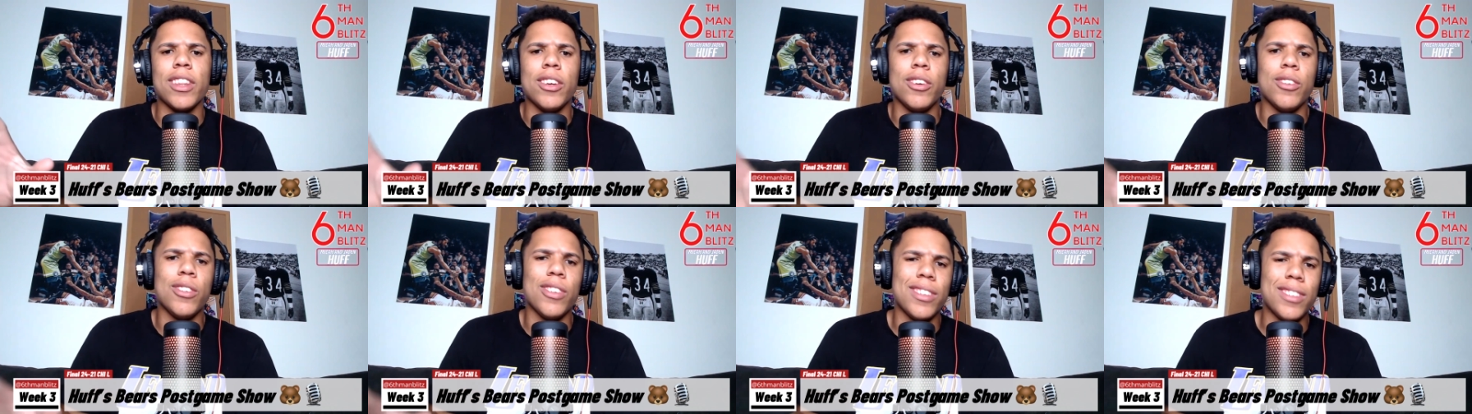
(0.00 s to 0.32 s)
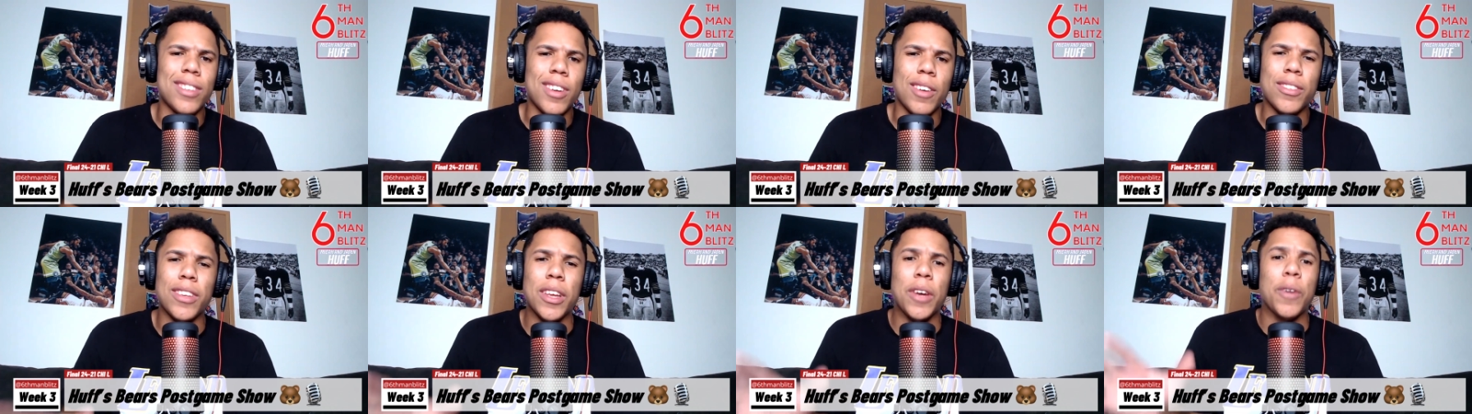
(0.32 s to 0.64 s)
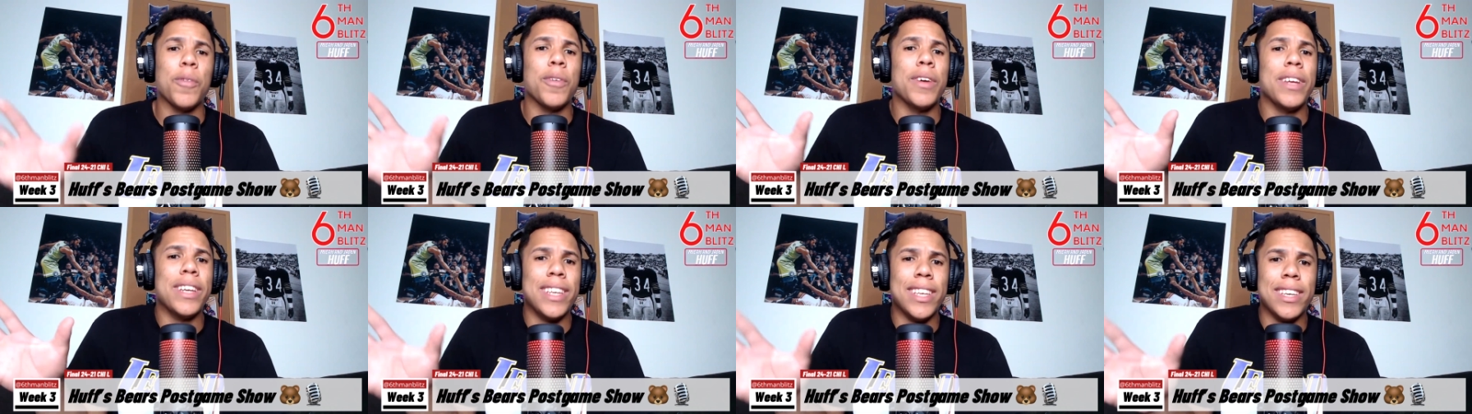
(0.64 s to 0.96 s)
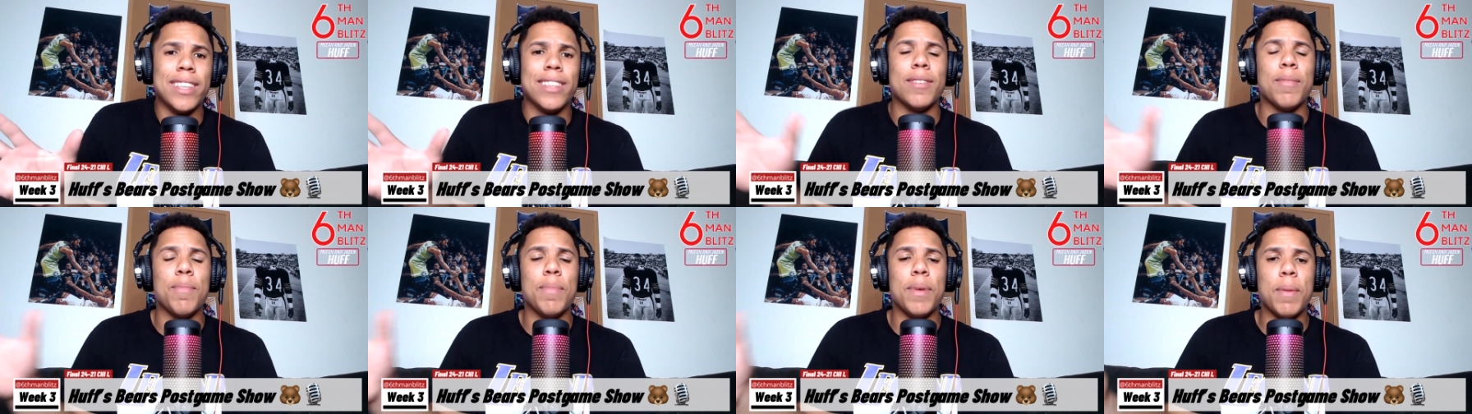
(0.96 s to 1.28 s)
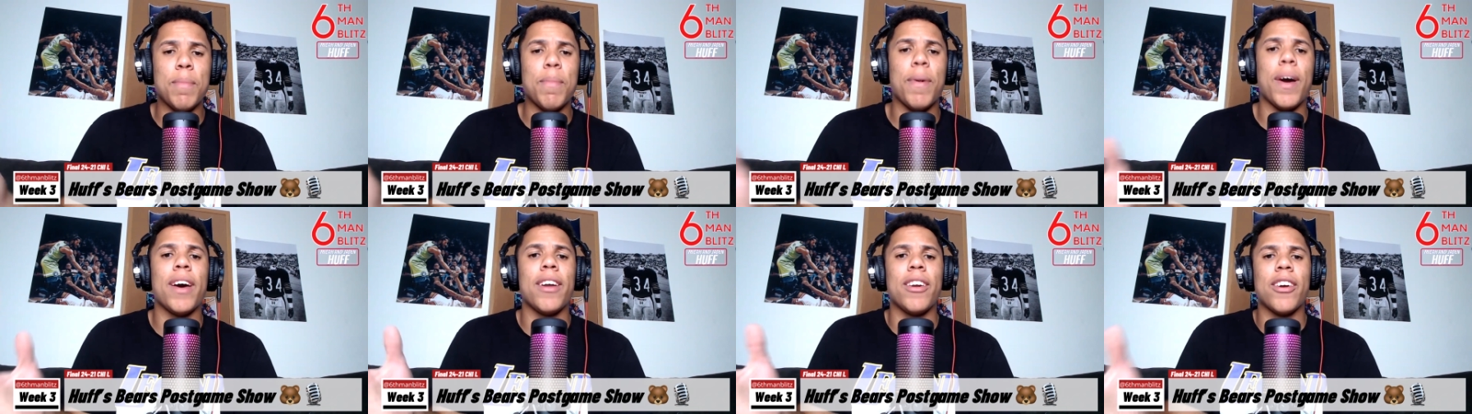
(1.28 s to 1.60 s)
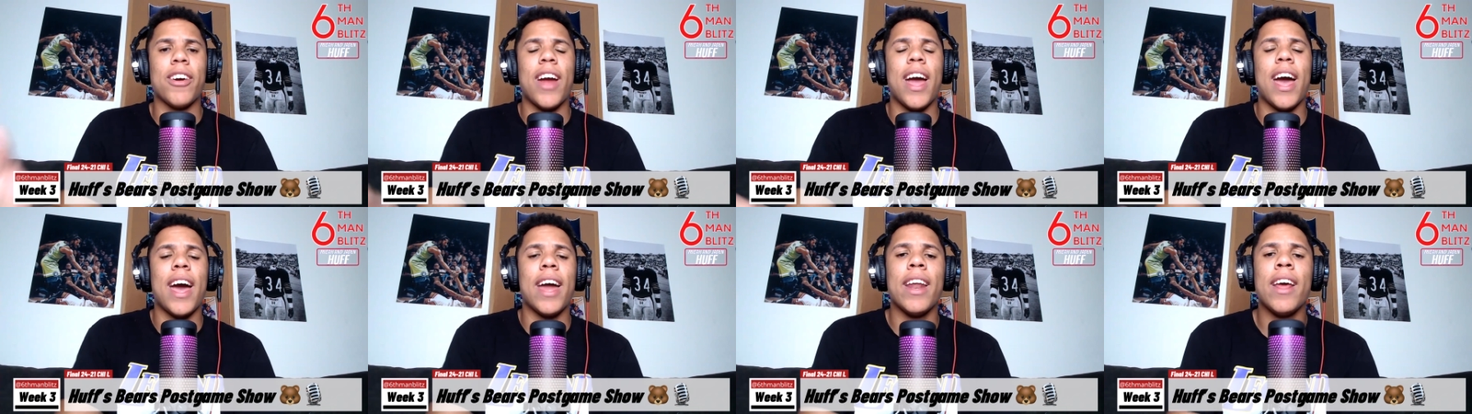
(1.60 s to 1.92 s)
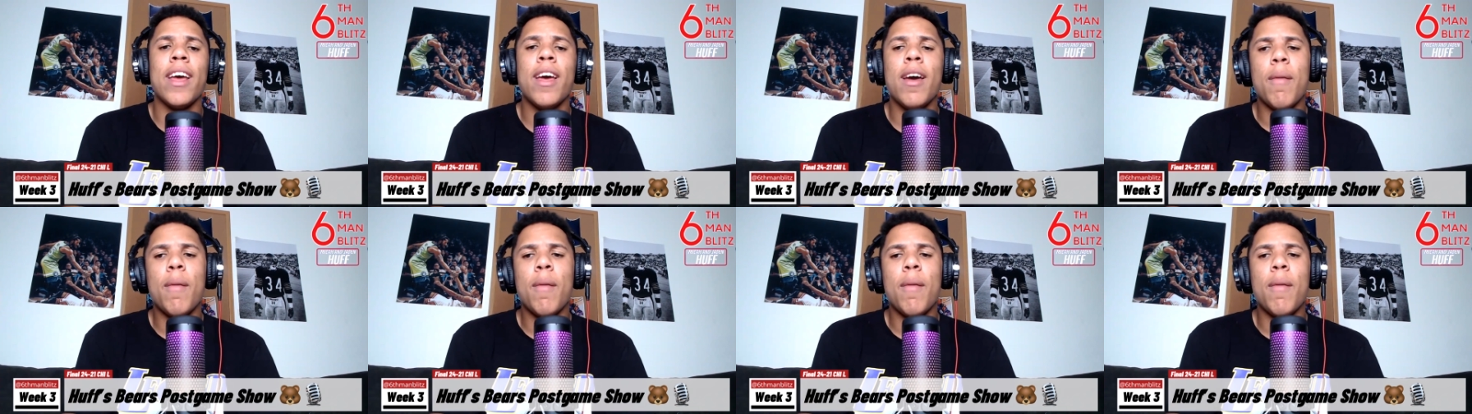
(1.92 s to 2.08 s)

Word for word: units I was like, we need to be better at.